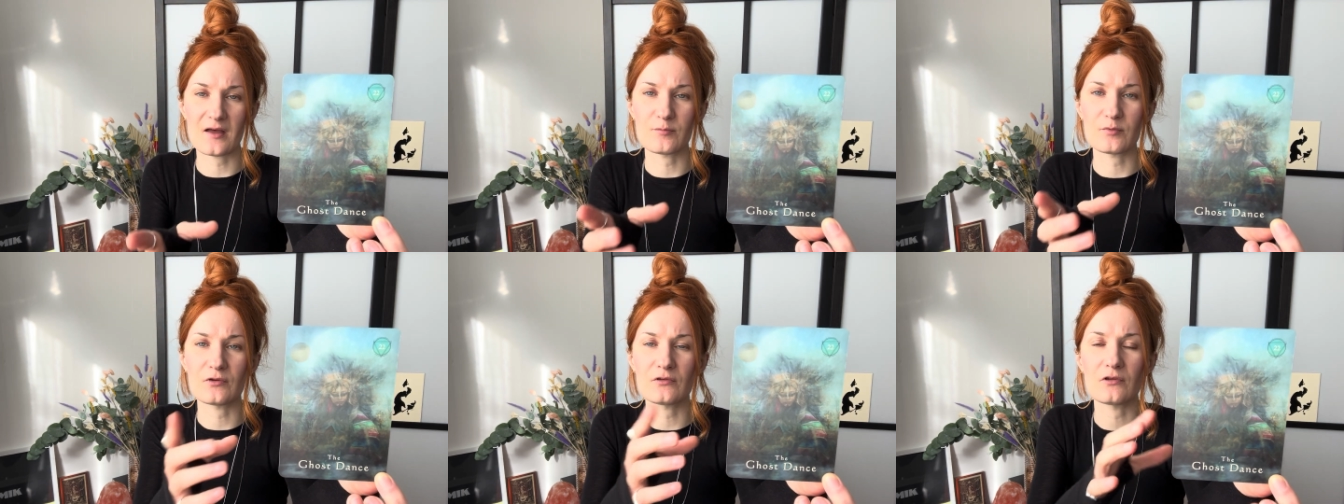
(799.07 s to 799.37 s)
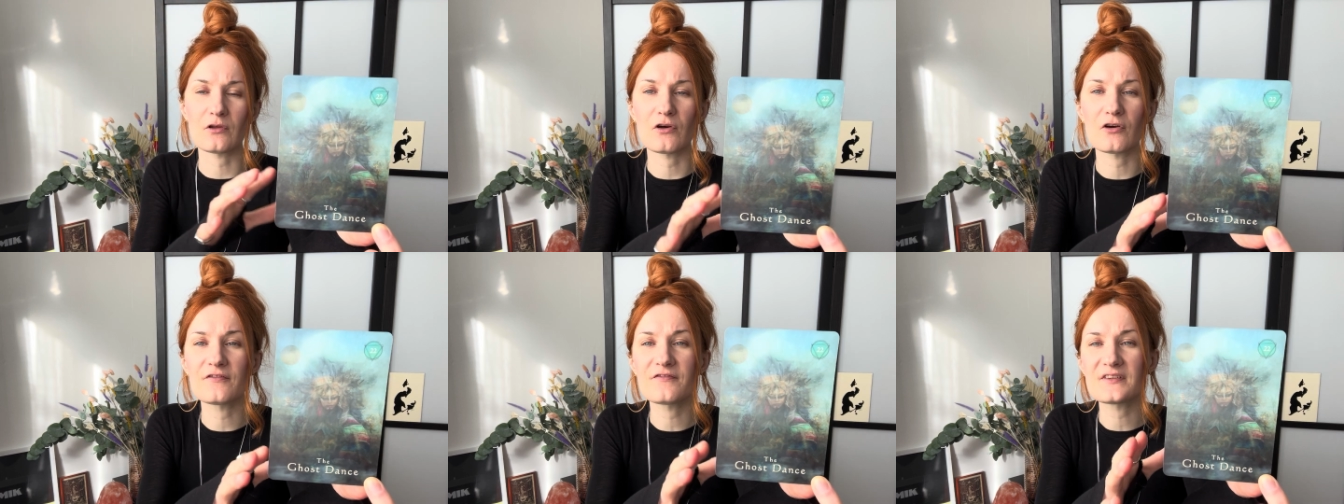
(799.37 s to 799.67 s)
but
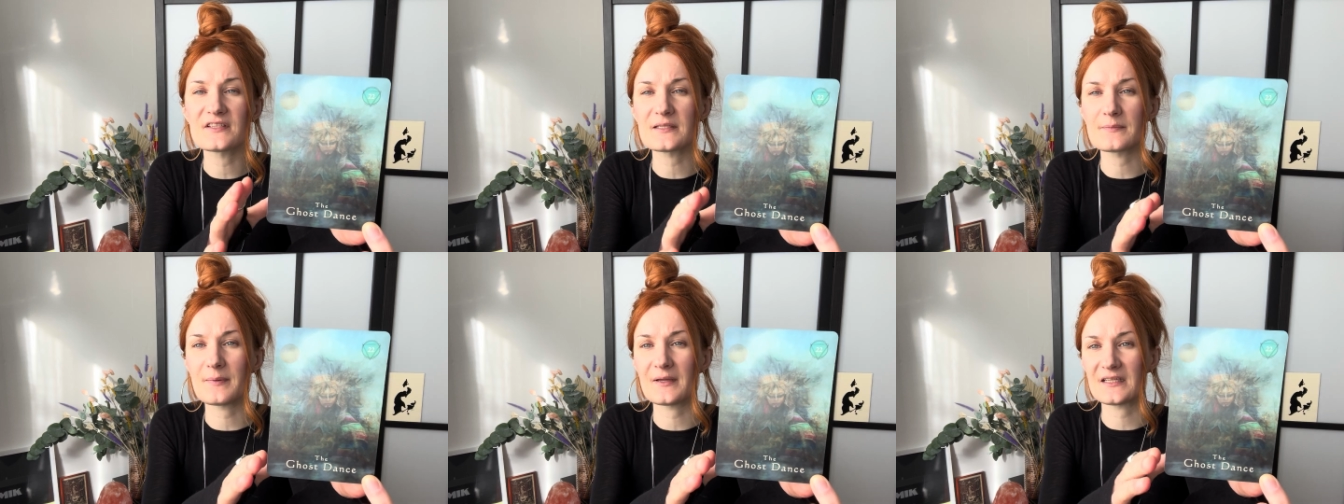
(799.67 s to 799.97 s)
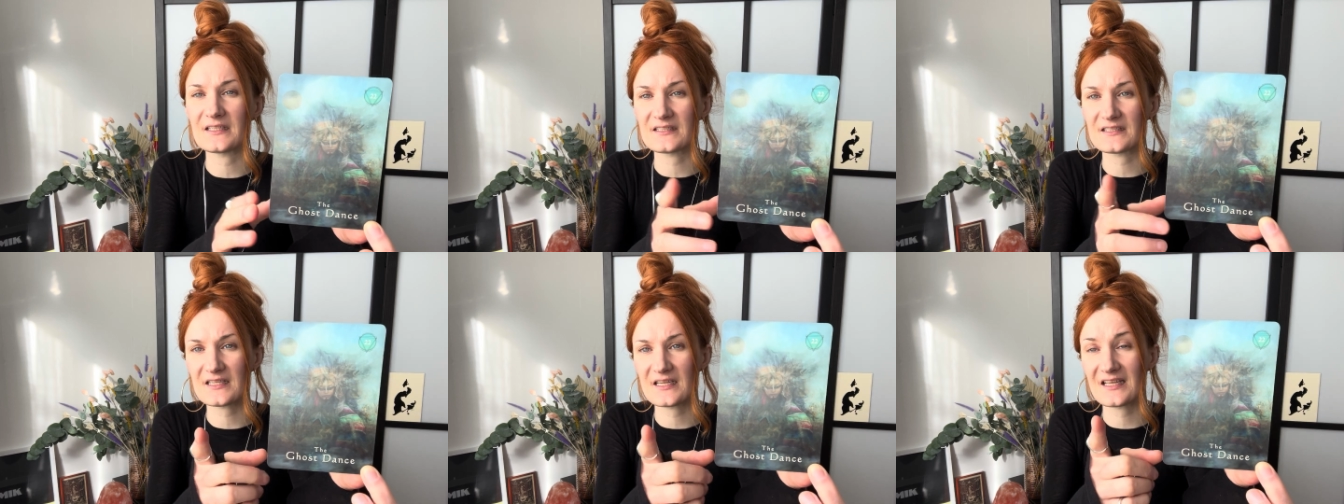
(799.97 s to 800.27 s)
low
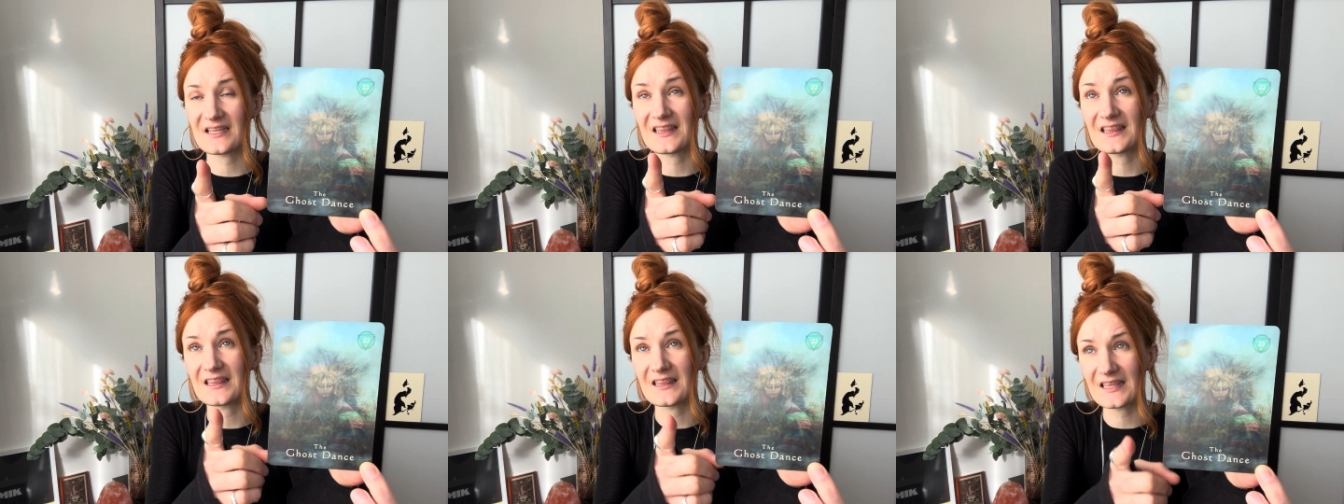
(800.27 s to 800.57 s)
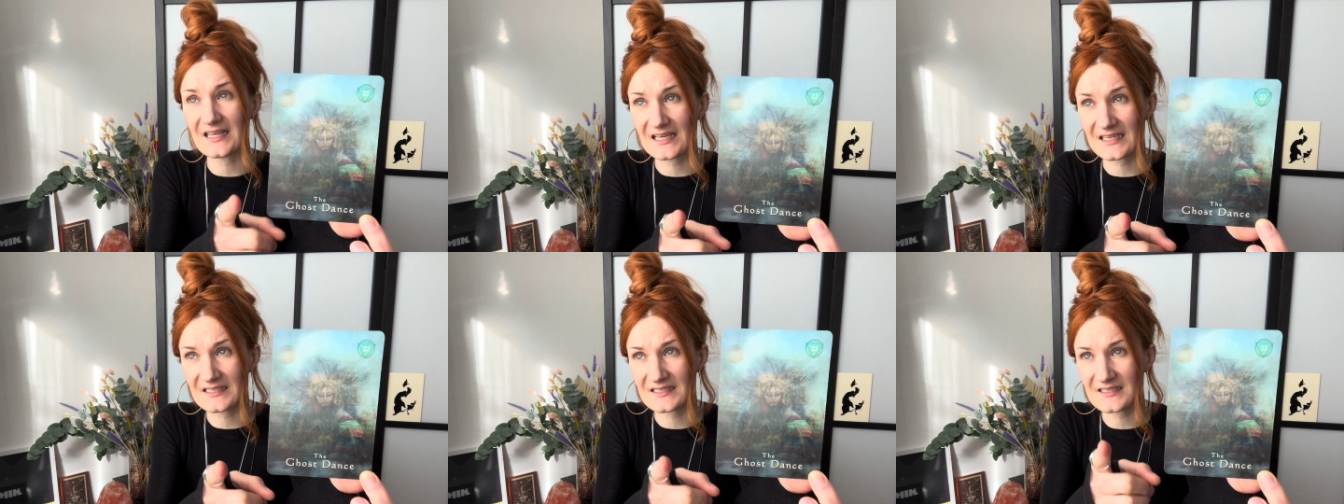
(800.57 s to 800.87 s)
visibility in
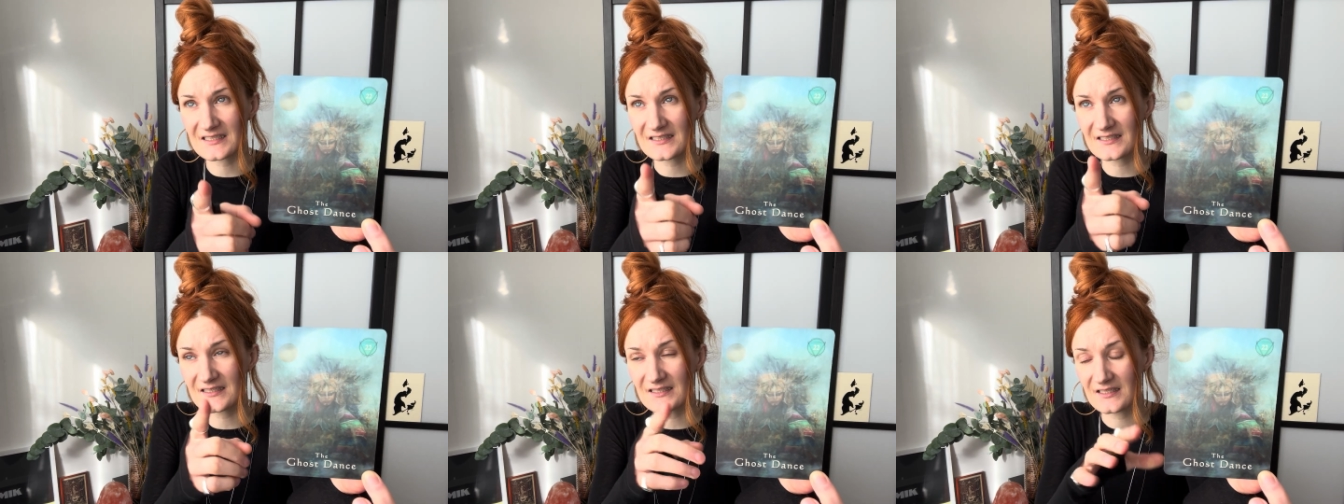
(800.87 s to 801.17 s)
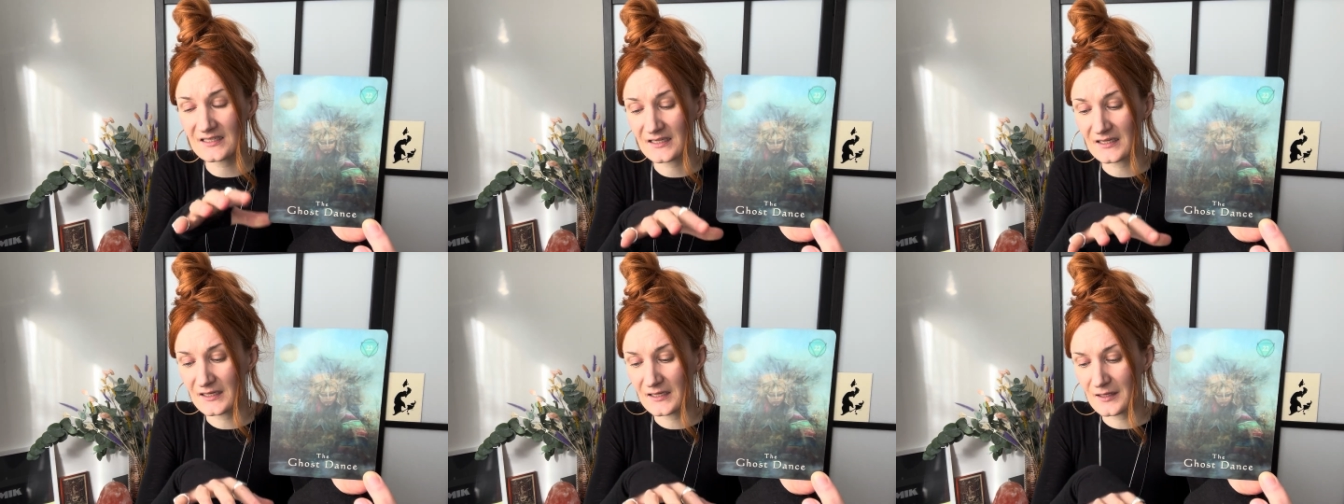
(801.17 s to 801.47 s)
this
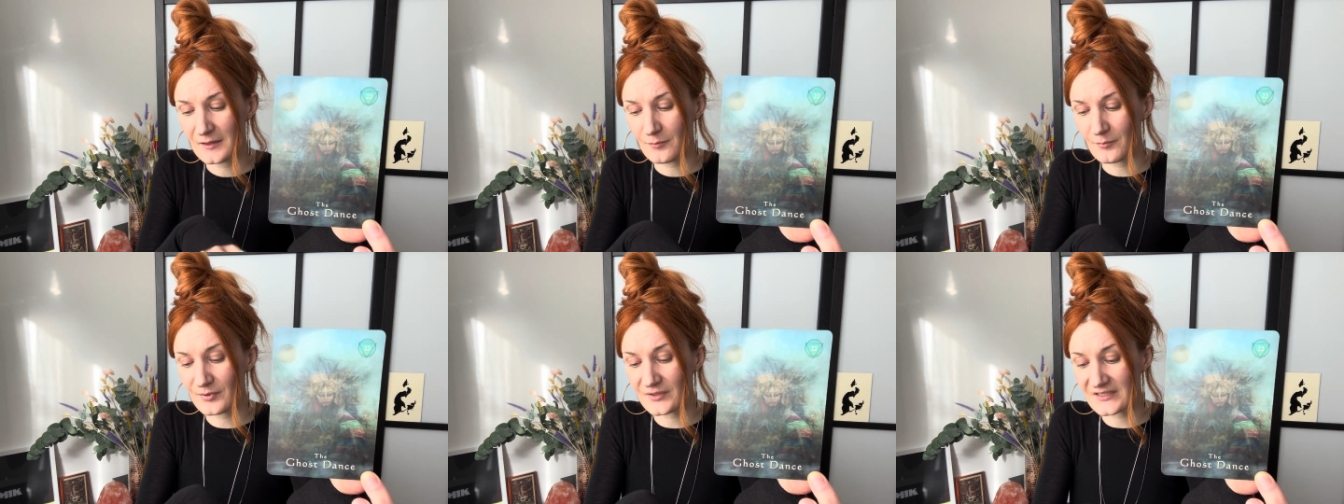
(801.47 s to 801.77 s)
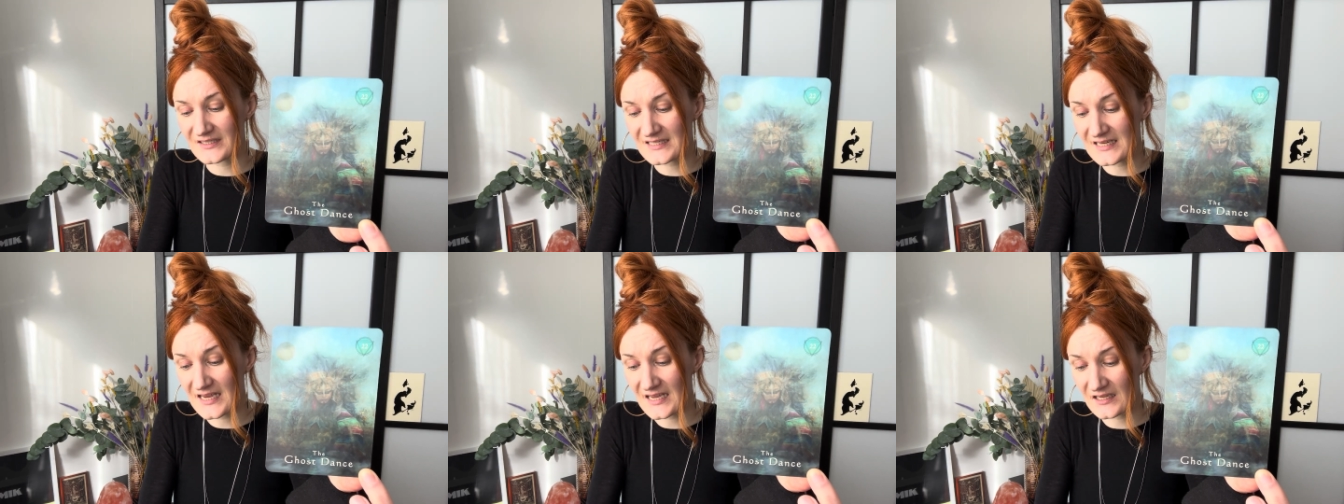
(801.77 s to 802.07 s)

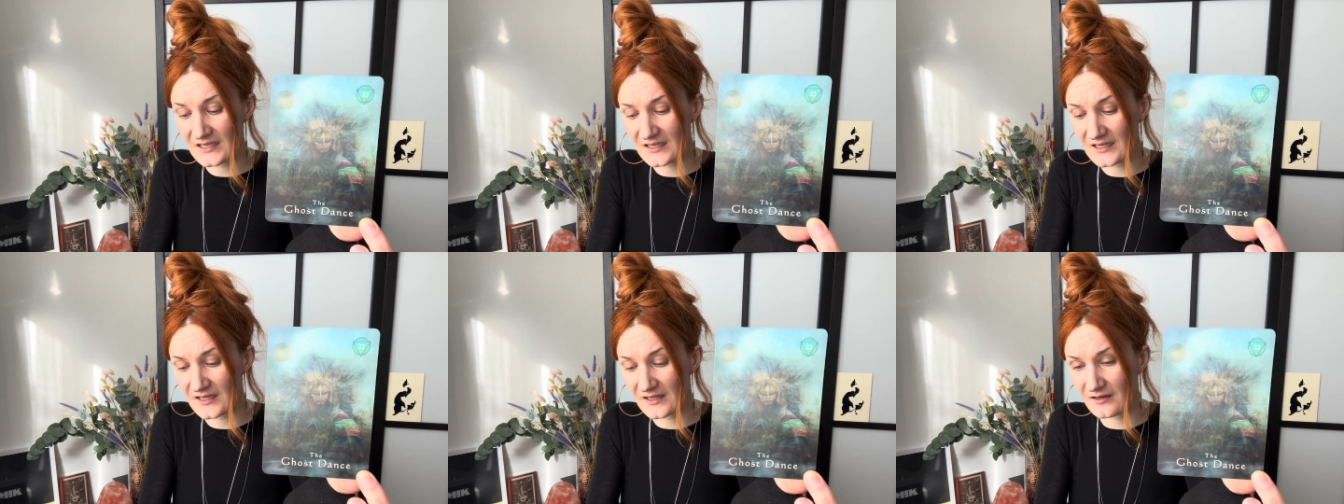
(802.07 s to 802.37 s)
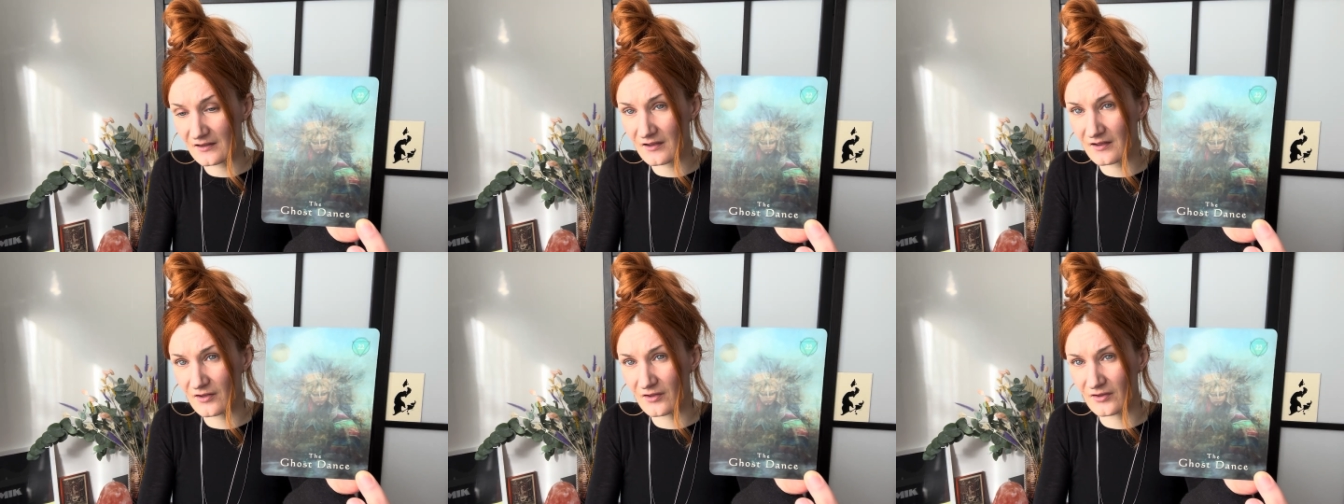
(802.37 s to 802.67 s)

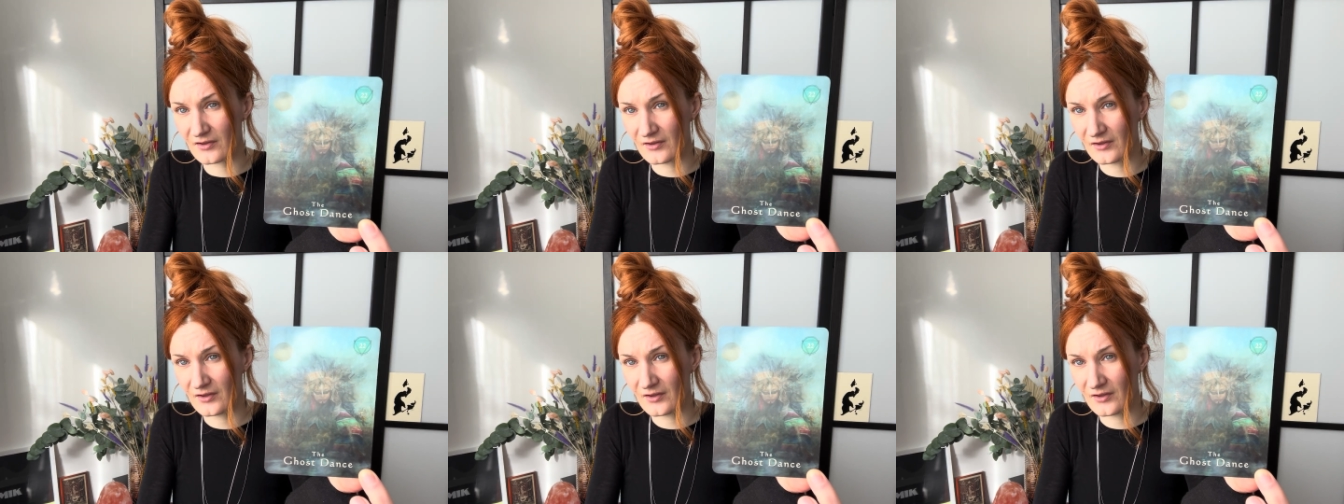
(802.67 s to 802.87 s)
particular